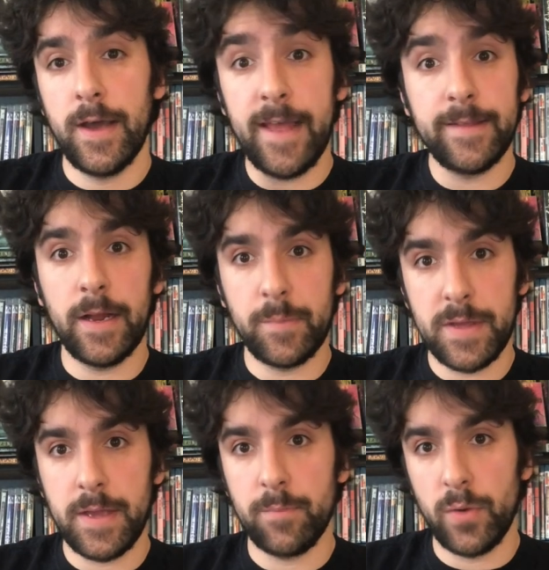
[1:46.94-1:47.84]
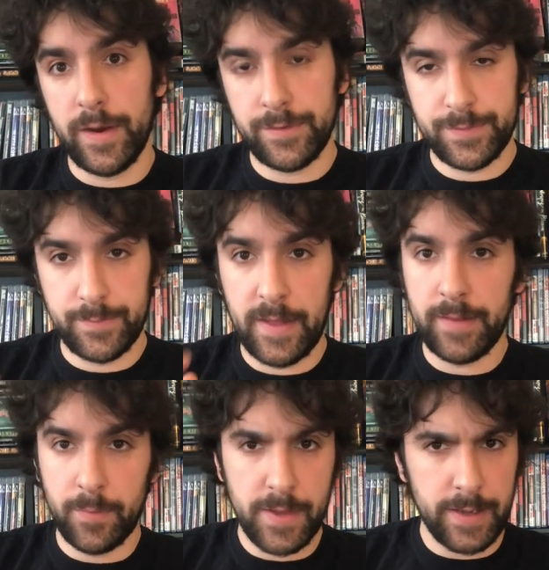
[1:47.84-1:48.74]
ended up being British,
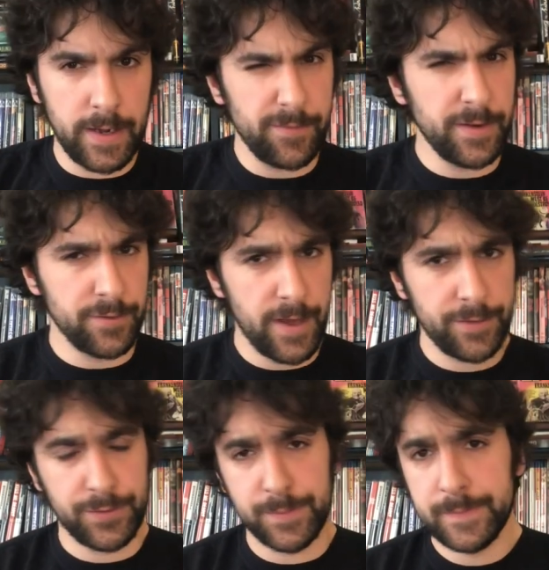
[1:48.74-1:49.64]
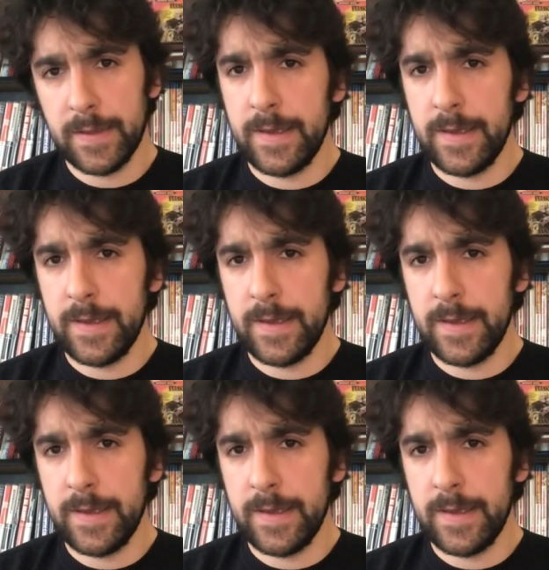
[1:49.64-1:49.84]
ended up being kind of international.